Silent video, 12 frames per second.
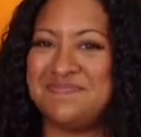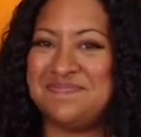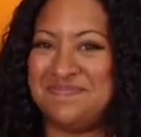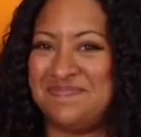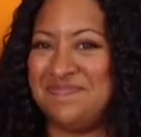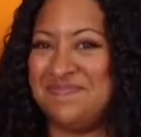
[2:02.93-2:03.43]

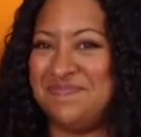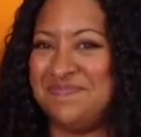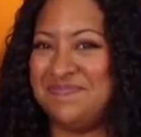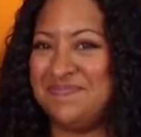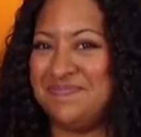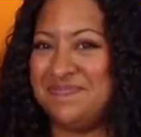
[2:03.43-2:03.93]

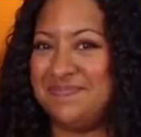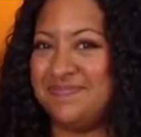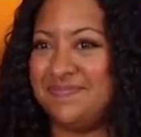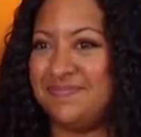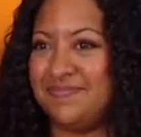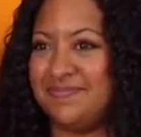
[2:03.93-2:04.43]

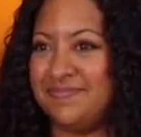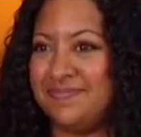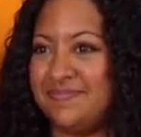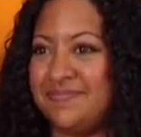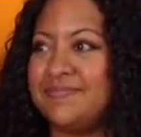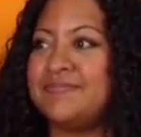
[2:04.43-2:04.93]

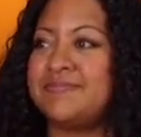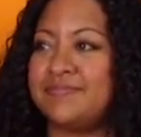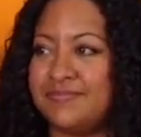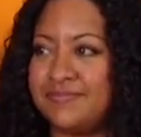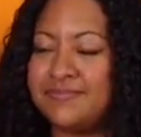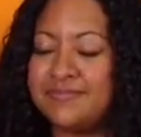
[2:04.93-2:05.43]

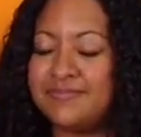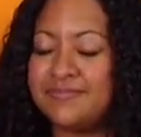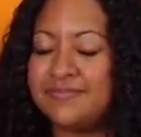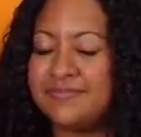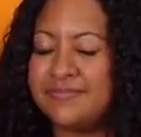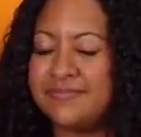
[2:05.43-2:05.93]

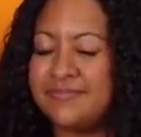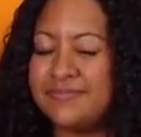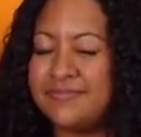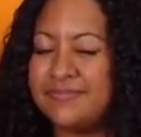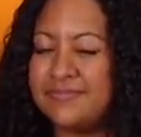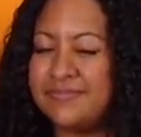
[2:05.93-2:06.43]

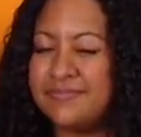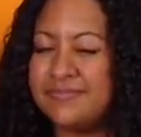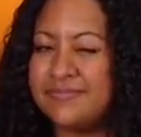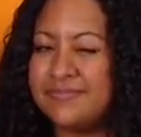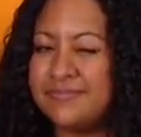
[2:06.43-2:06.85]
(silent)